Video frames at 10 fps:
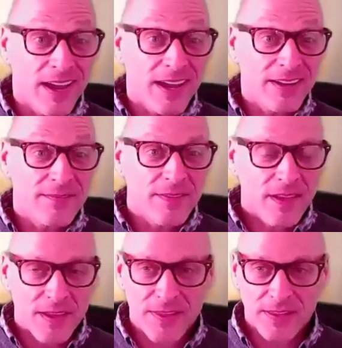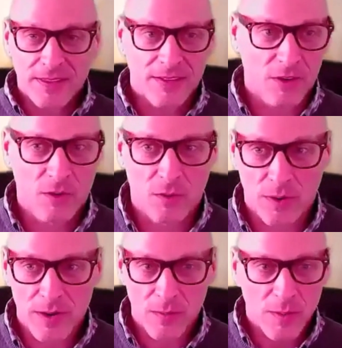that. I think that's a
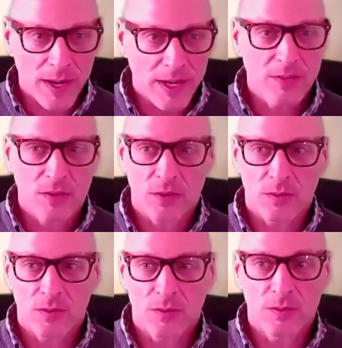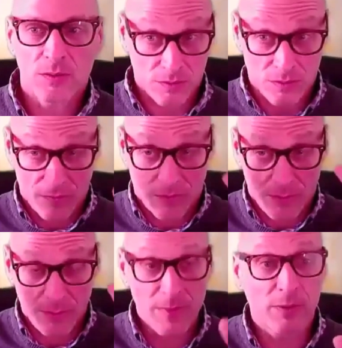great way to for
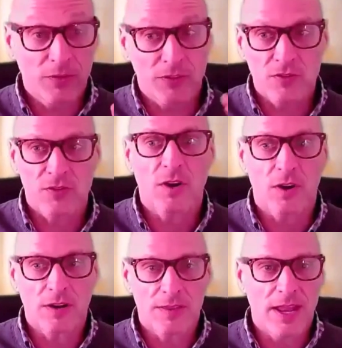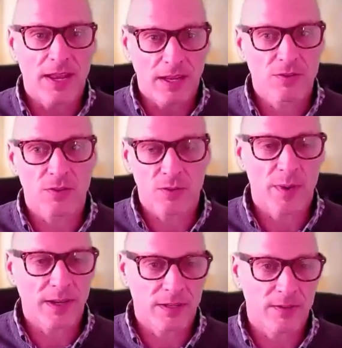people to start that
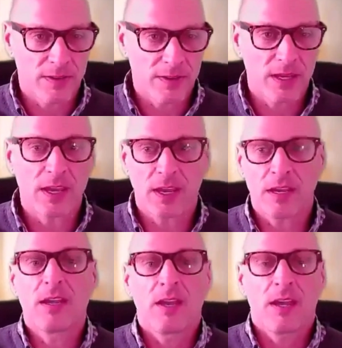introspective thinking